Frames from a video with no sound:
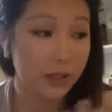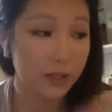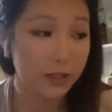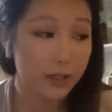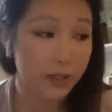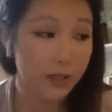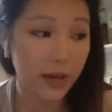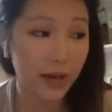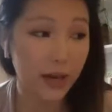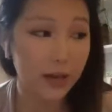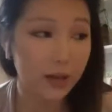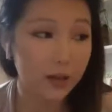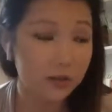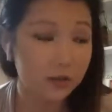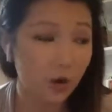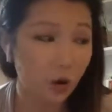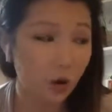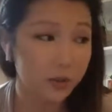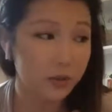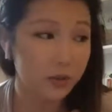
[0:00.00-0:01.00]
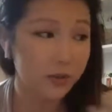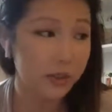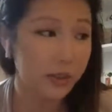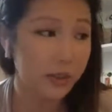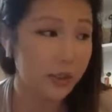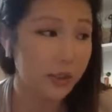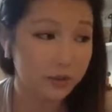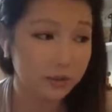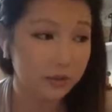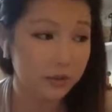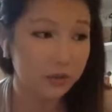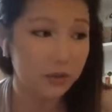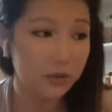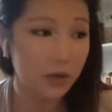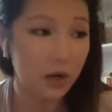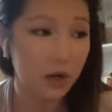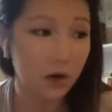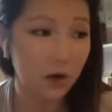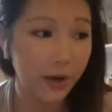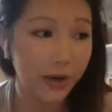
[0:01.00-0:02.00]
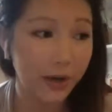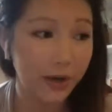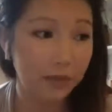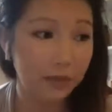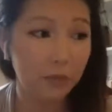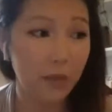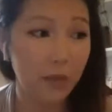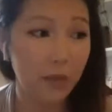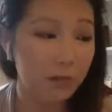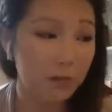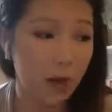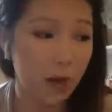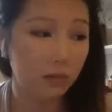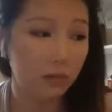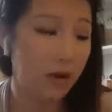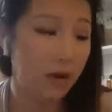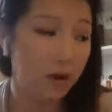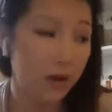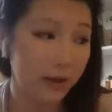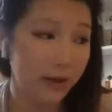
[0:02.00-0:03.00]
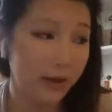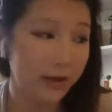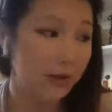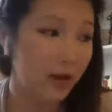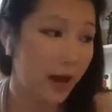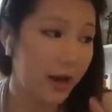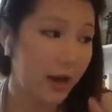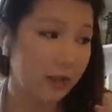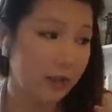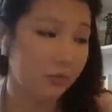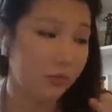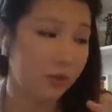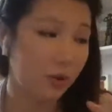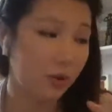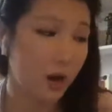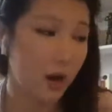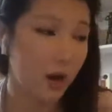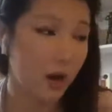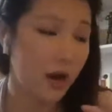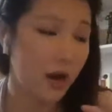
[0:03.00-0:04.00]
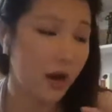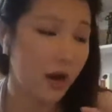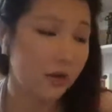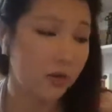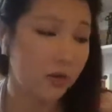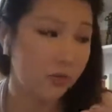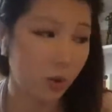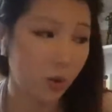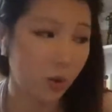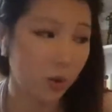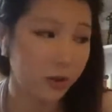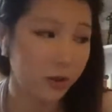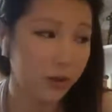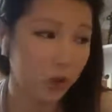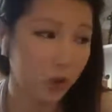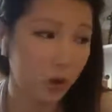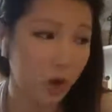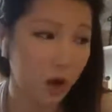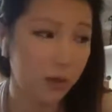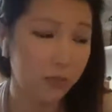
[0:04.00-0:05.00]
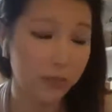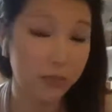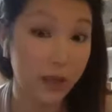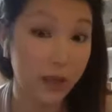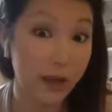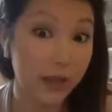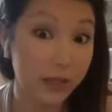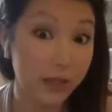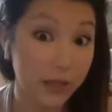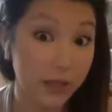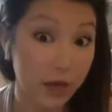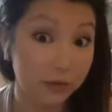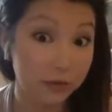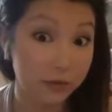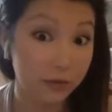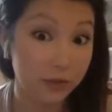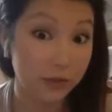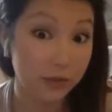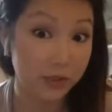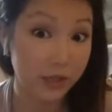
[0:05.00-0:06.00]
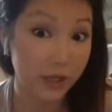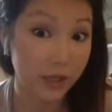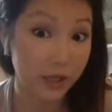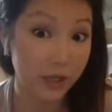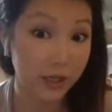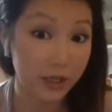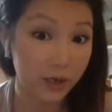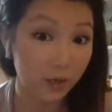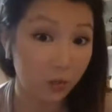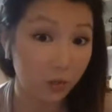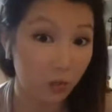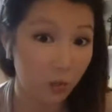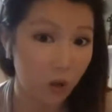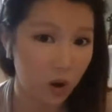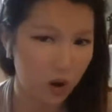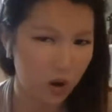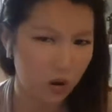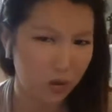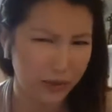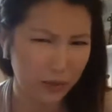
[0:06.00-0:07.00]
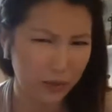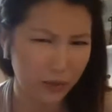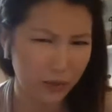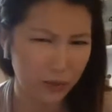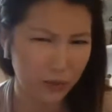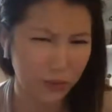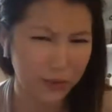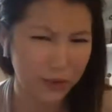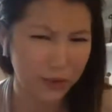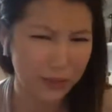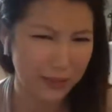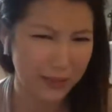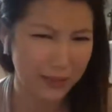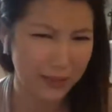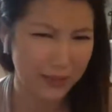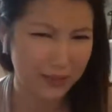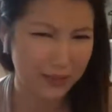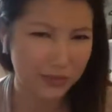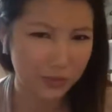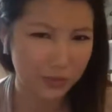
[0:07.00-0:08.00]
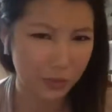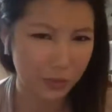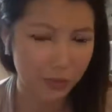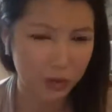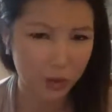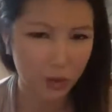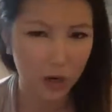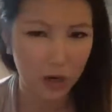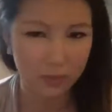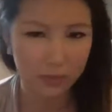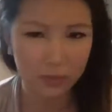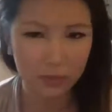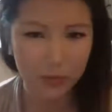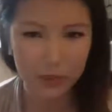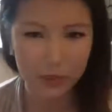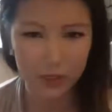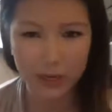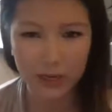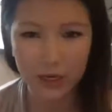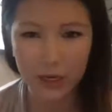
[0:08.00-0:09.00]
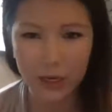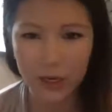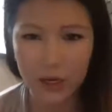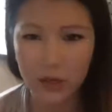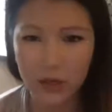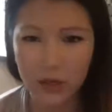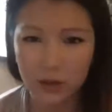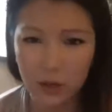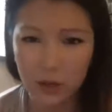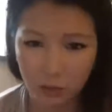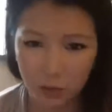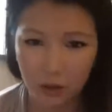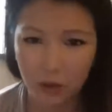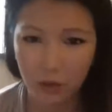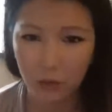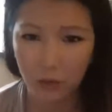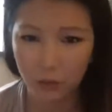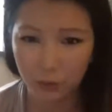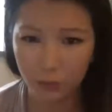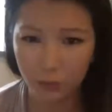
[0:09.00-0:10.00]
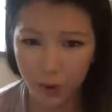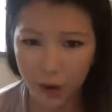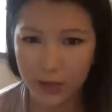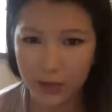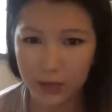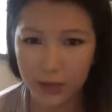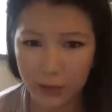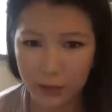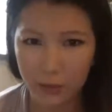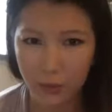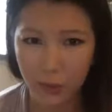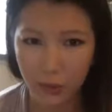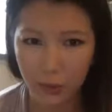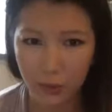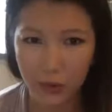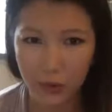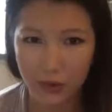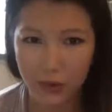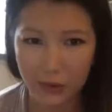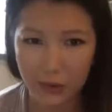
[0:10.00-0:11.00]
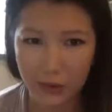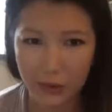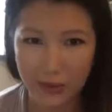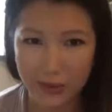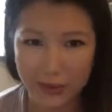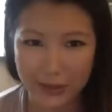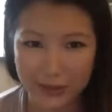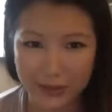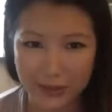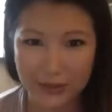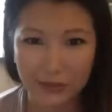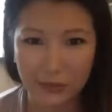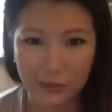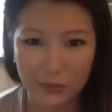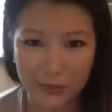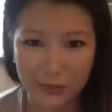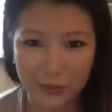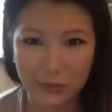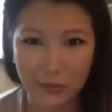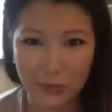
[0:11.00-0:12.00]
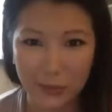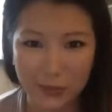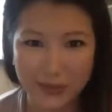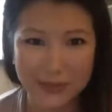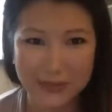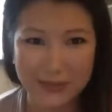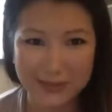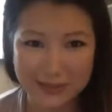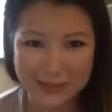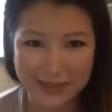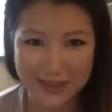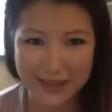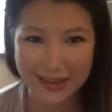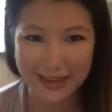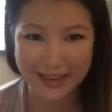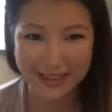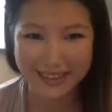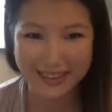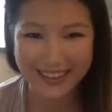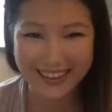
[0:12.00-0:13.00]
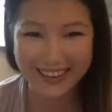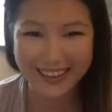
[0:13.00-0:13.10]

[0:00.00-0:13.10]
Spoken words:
yeah, openly, you know, like MAGA, like I support Trump, that enough was like, whoa, like what do you mean you support Trump? But like they really were riding that boat, you know, like they rode it to the end.